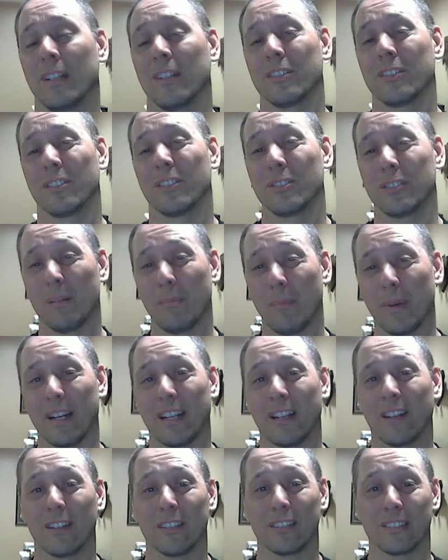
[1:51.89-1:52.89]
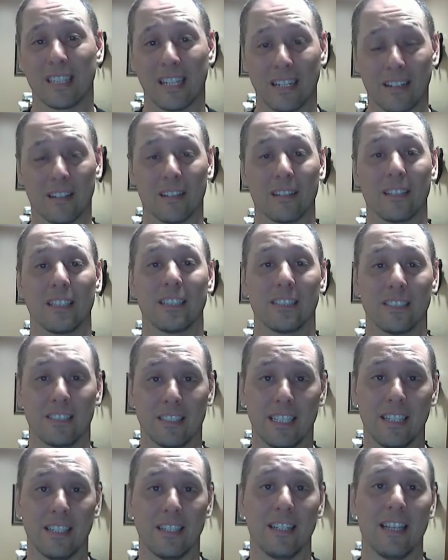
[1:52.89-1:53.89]
So somebody could technically
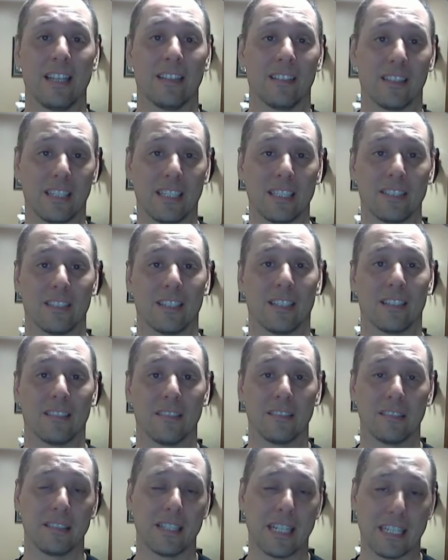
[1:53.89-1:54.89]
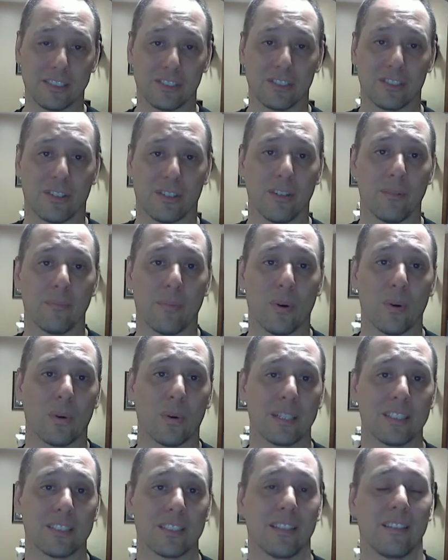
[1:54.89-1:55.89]
sit and listen at certain
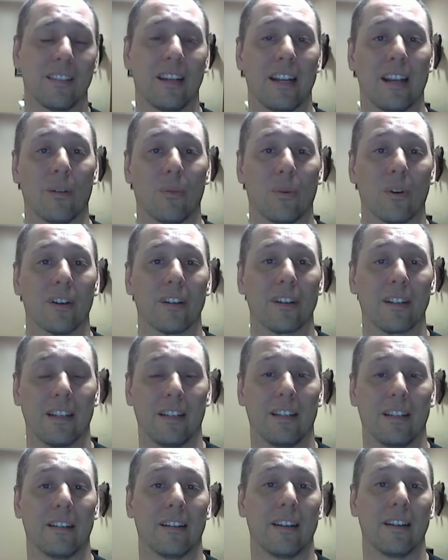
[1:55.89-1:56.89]
points in the network, in